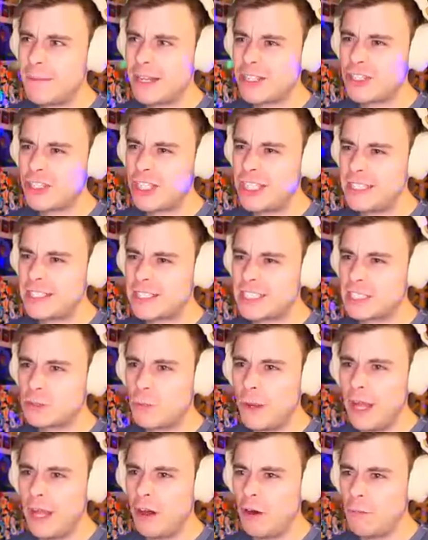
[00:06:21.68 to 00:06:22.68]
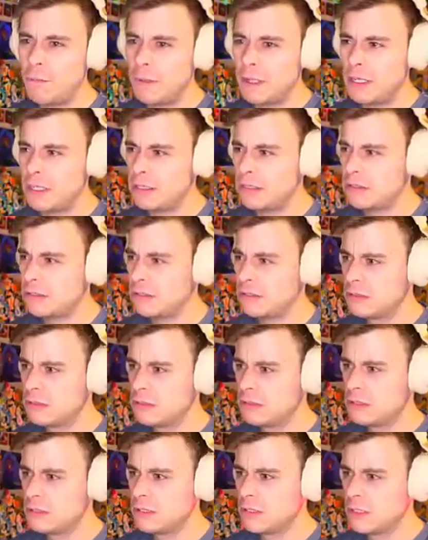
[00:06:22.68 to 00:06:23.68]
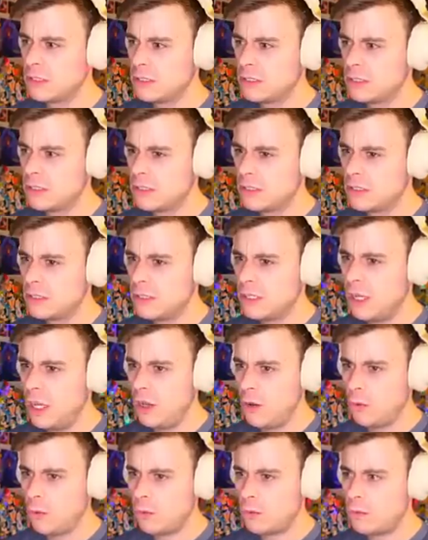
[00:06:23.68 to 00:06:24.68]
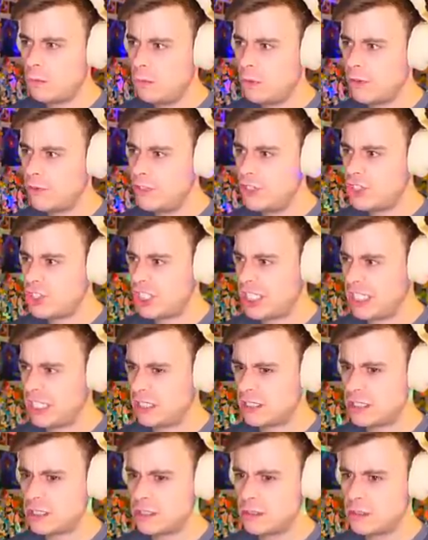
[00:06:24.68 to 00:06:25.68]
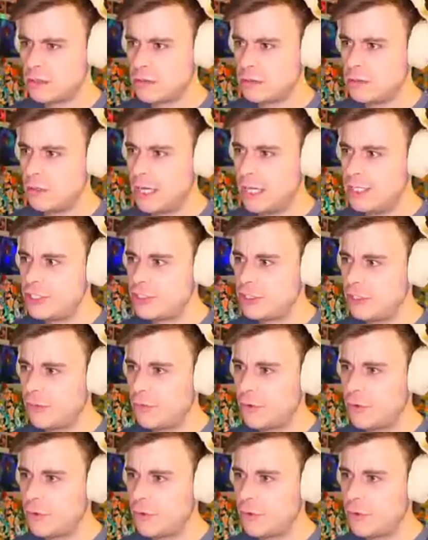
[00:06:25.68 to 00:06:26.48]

had cheats as well, but... Oh, well there is cheats. At least on the